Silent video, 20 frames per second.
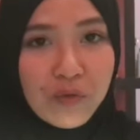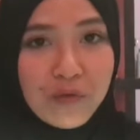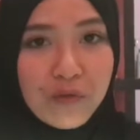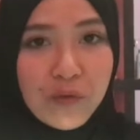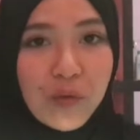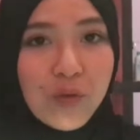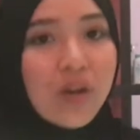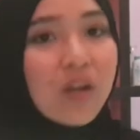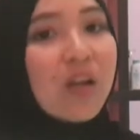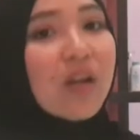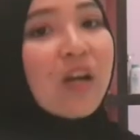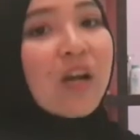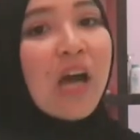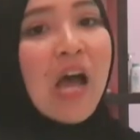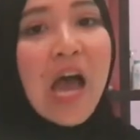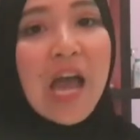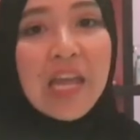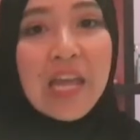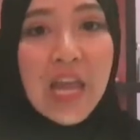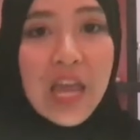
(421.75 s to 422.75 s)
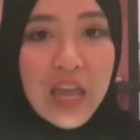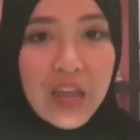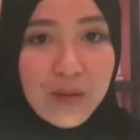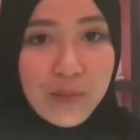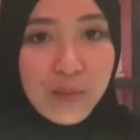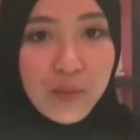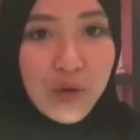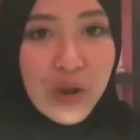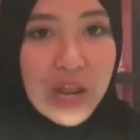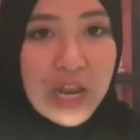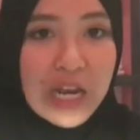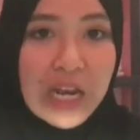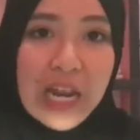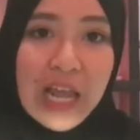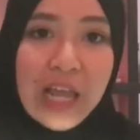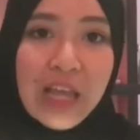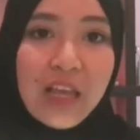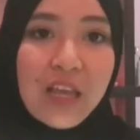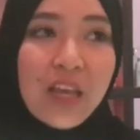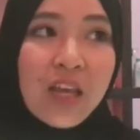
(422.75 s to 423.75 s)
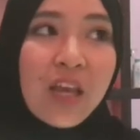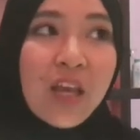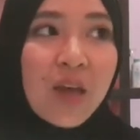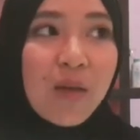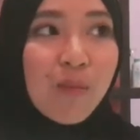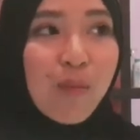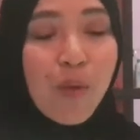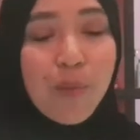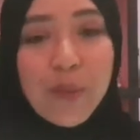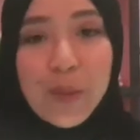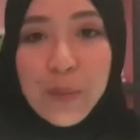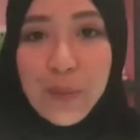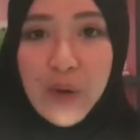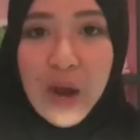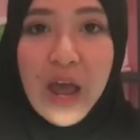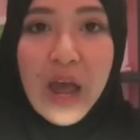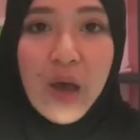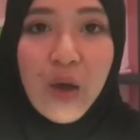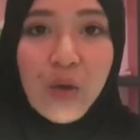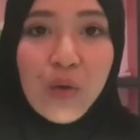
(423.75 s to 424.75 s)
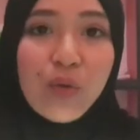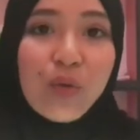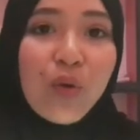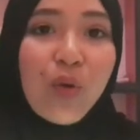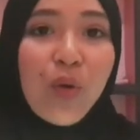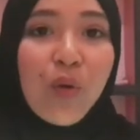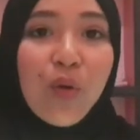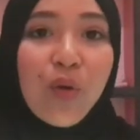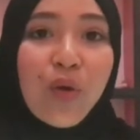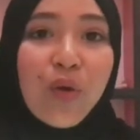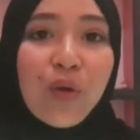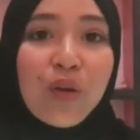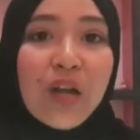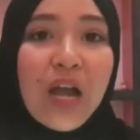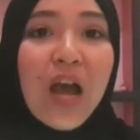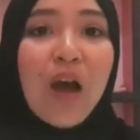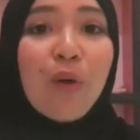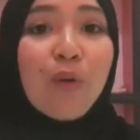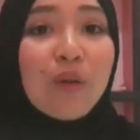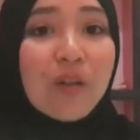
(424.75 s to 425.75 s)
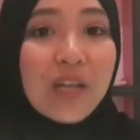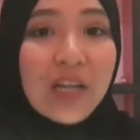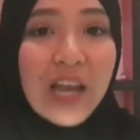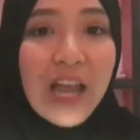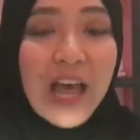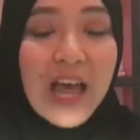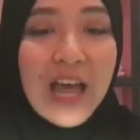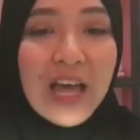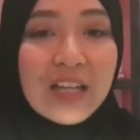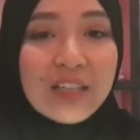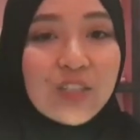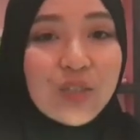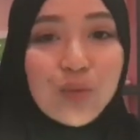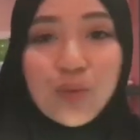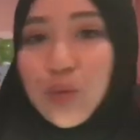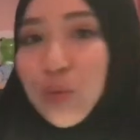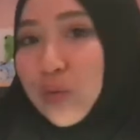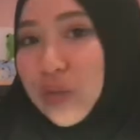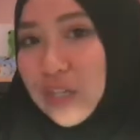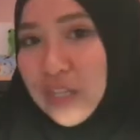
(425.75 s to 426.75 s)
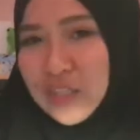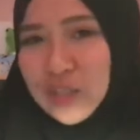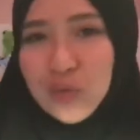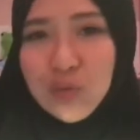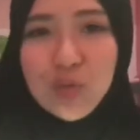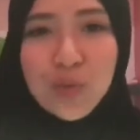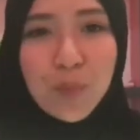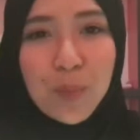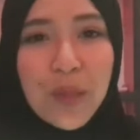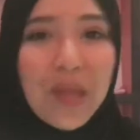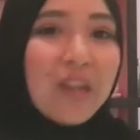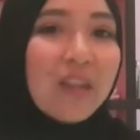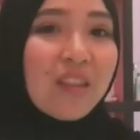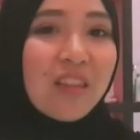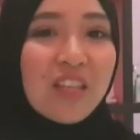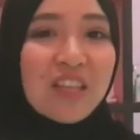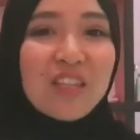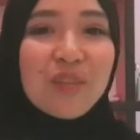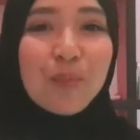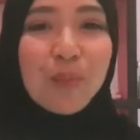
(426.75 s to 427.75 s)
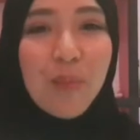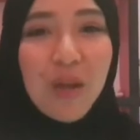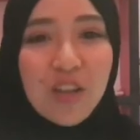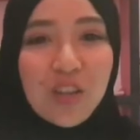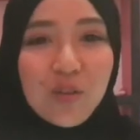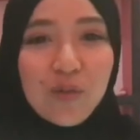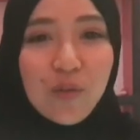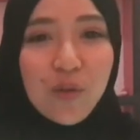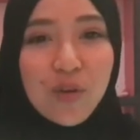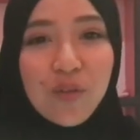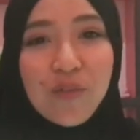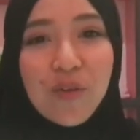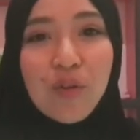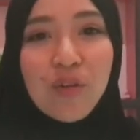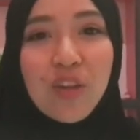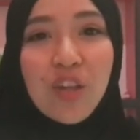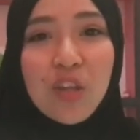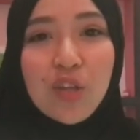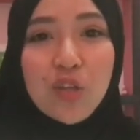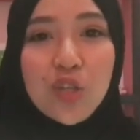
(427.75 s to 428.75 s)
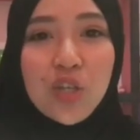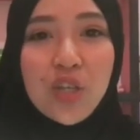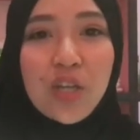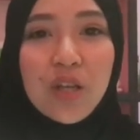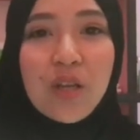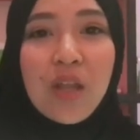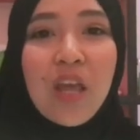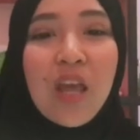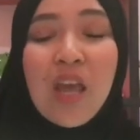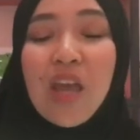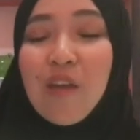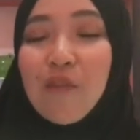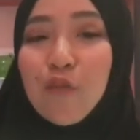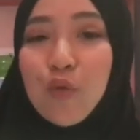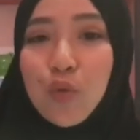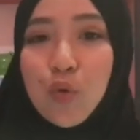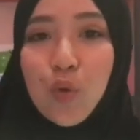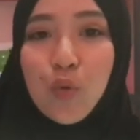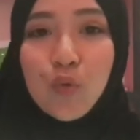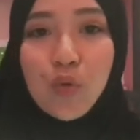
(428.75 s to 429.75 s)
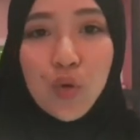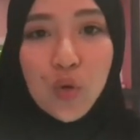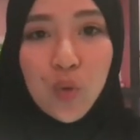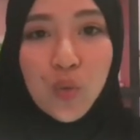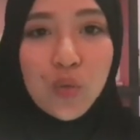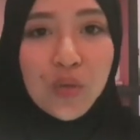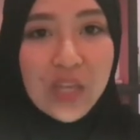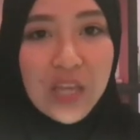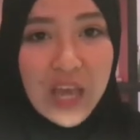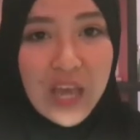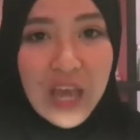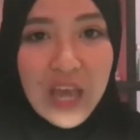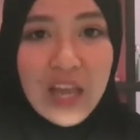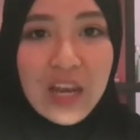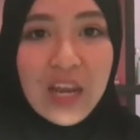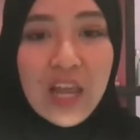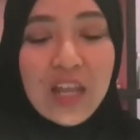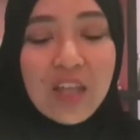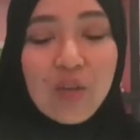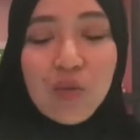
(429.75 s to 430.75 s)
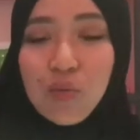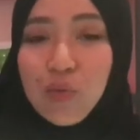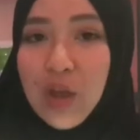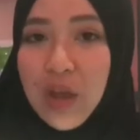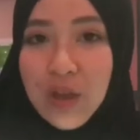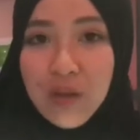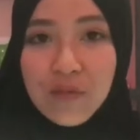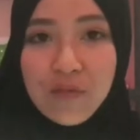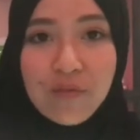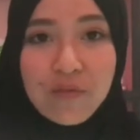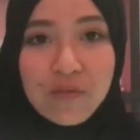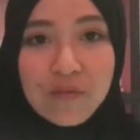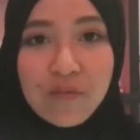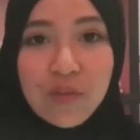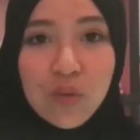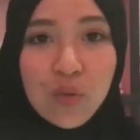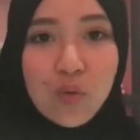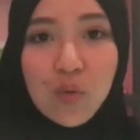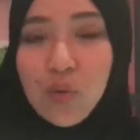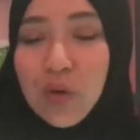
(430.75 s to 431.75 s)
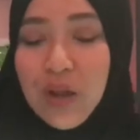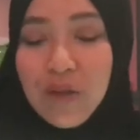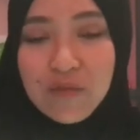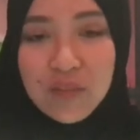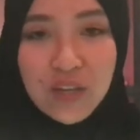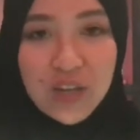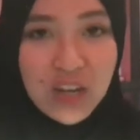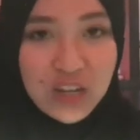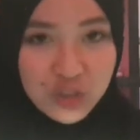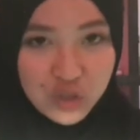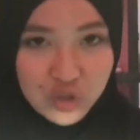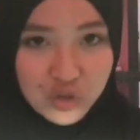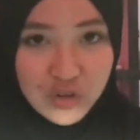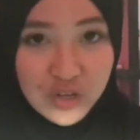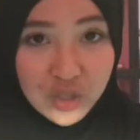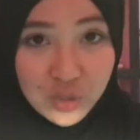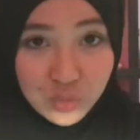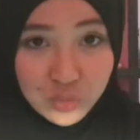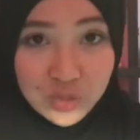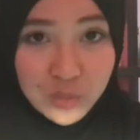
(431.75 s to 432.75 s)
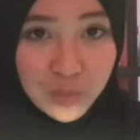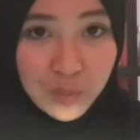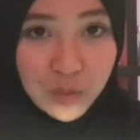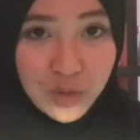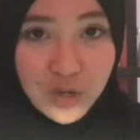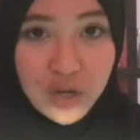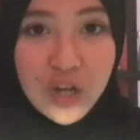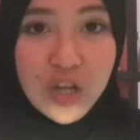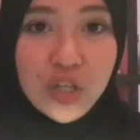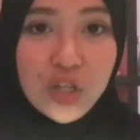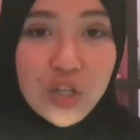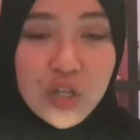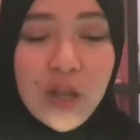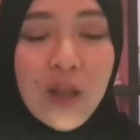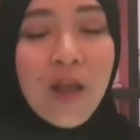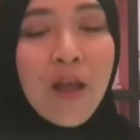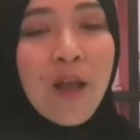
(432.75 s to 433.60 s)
for a high-end brand like Bobbi Brown or Hourglass. You don't need to spend this much for a foundation if you don't know yet and you don't have the luxury to splurge.